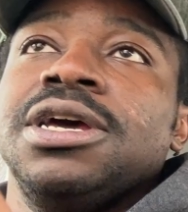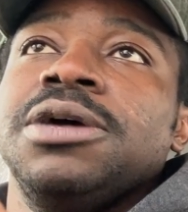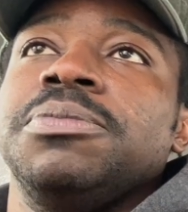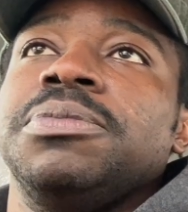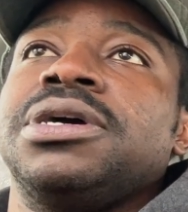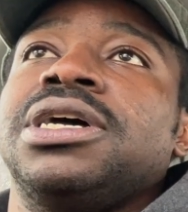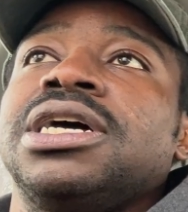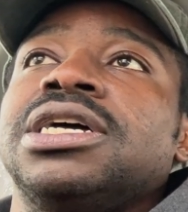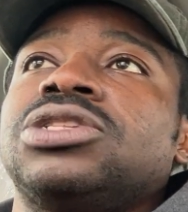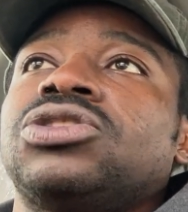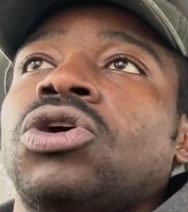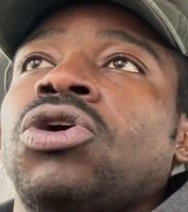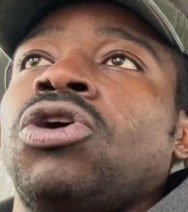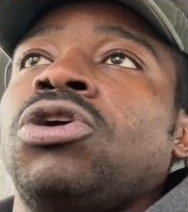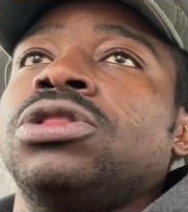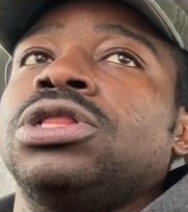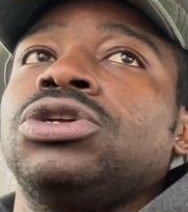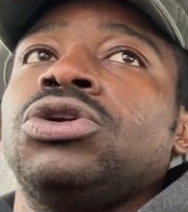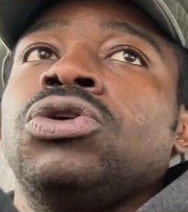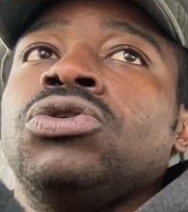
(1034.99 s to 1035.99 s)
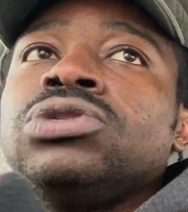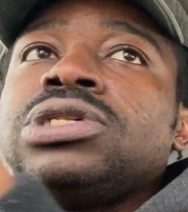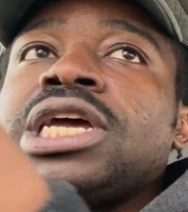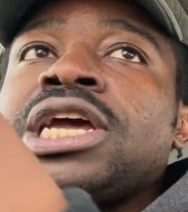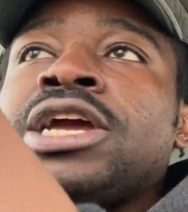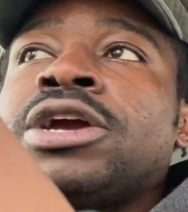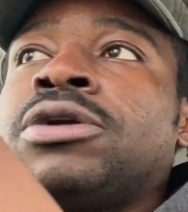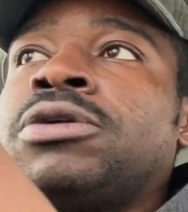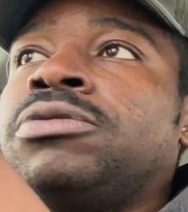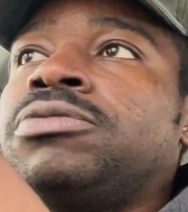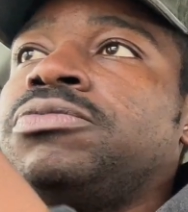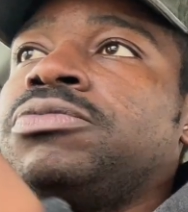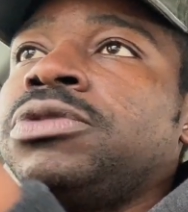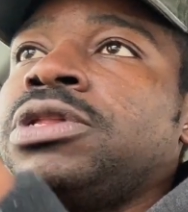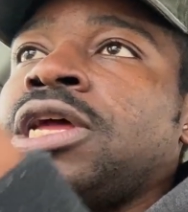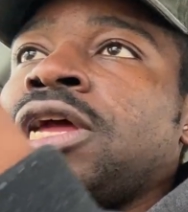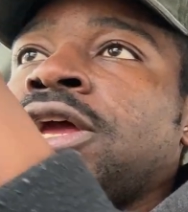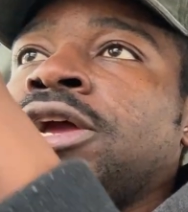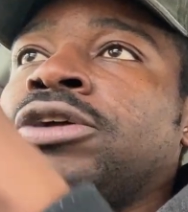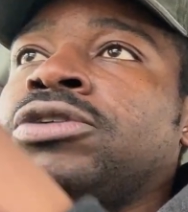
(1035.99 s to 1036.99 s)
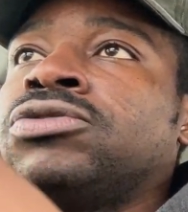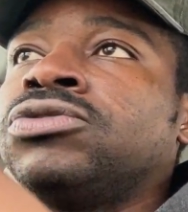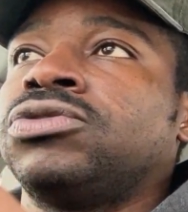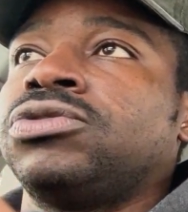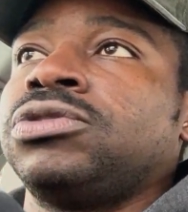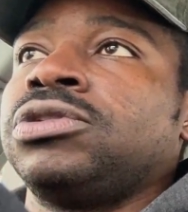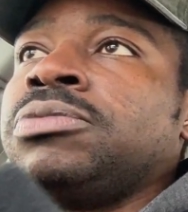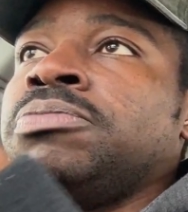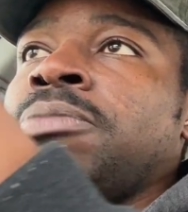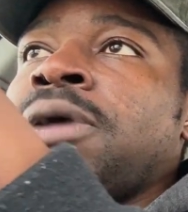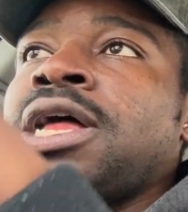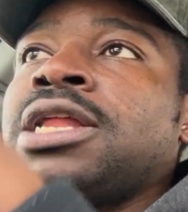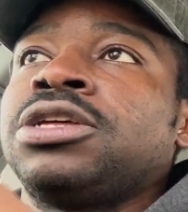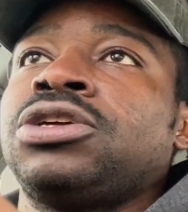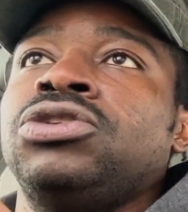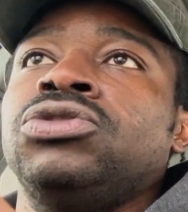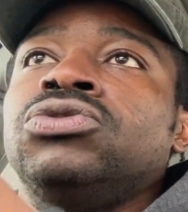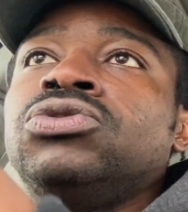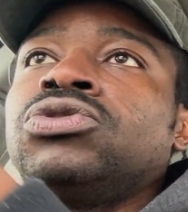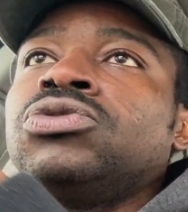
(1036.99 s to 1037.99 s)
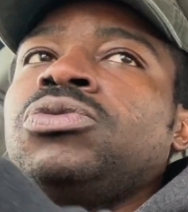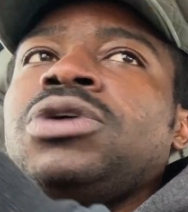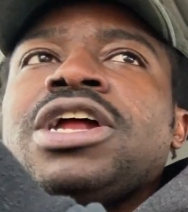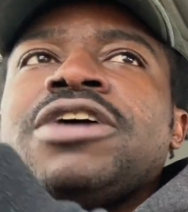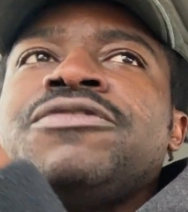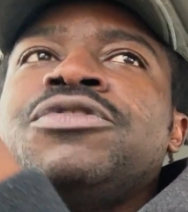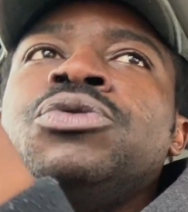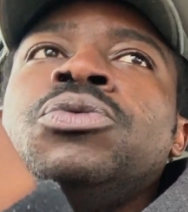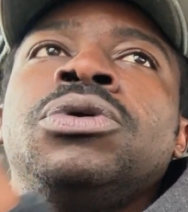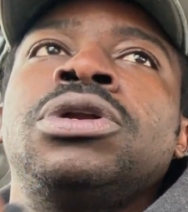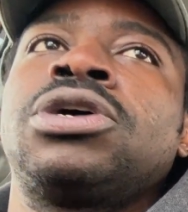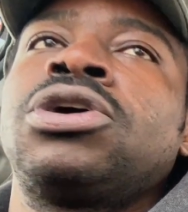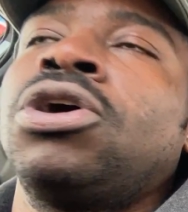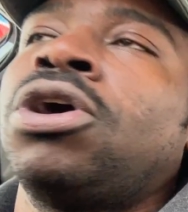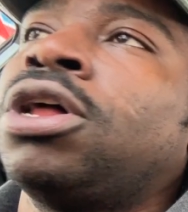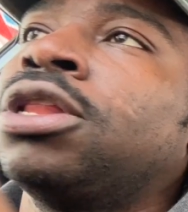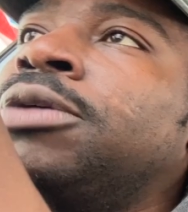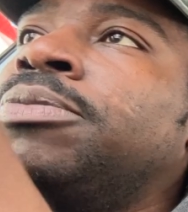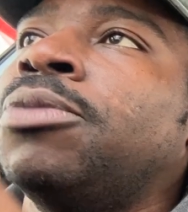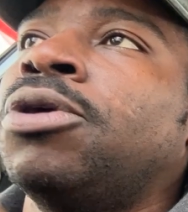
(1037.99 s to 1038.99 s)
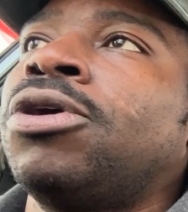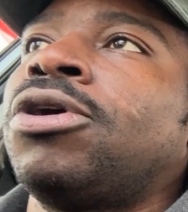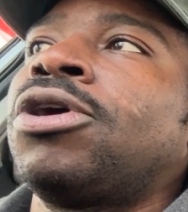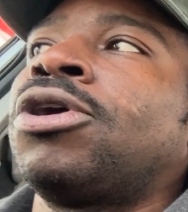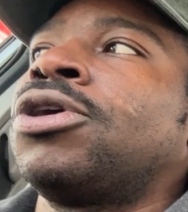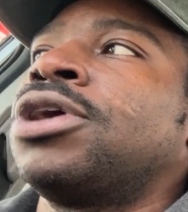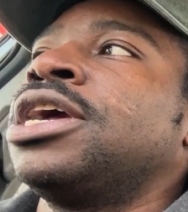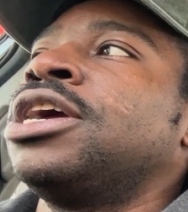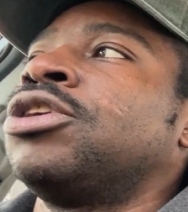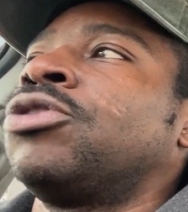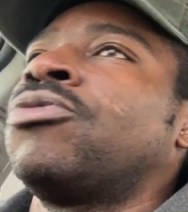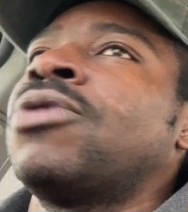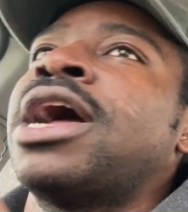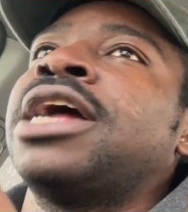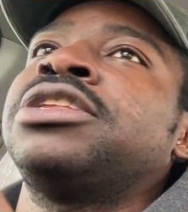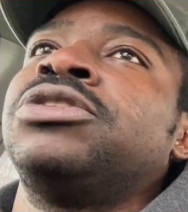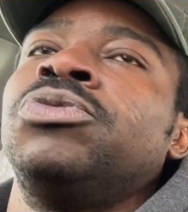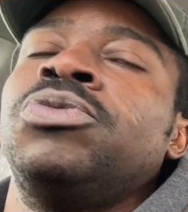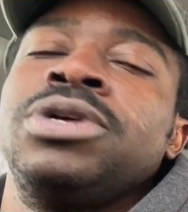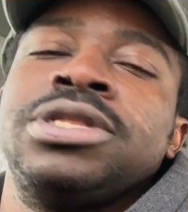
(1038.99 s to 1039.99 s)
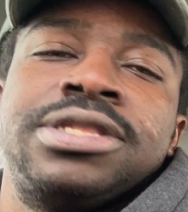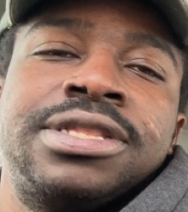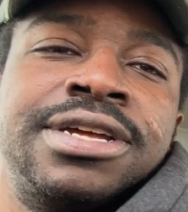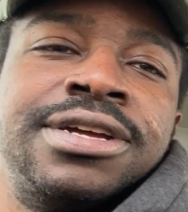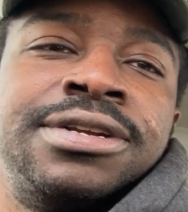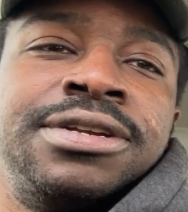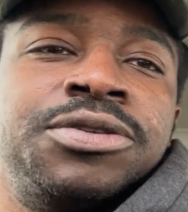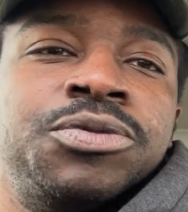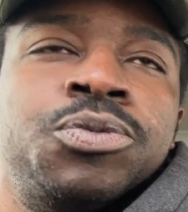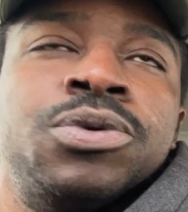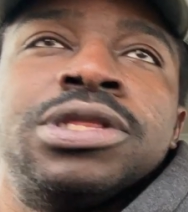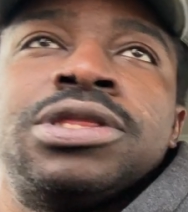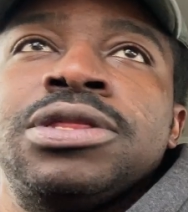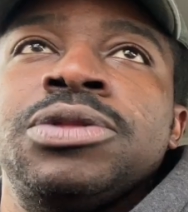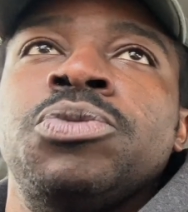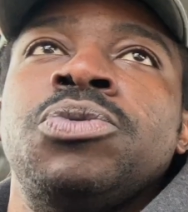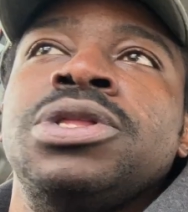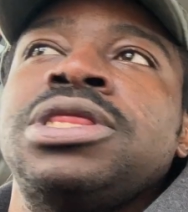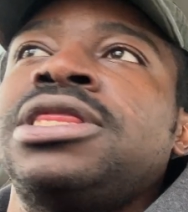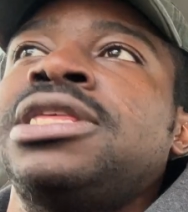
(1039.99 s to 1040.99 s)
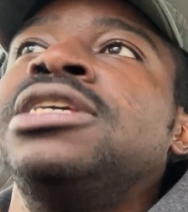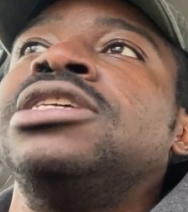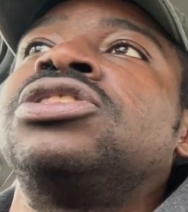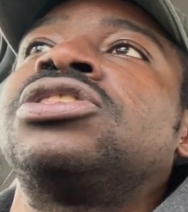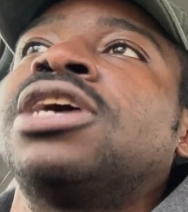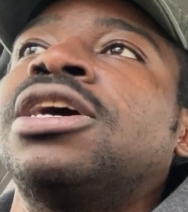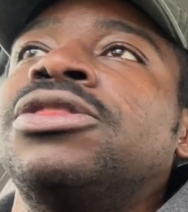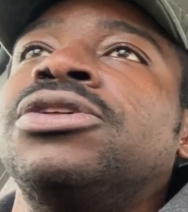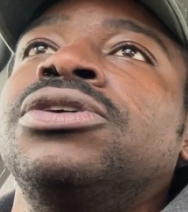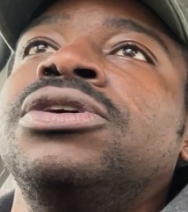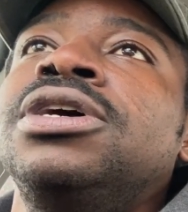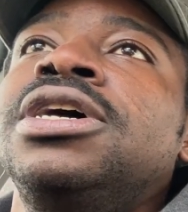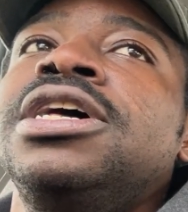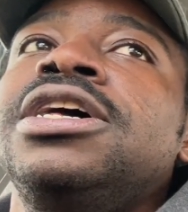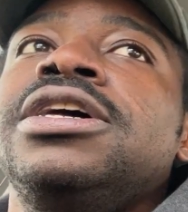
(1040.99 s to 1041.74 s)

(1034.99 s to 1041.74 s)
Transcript: because all of those air air molecules or whatever you want to call them are, are interacting within with with each other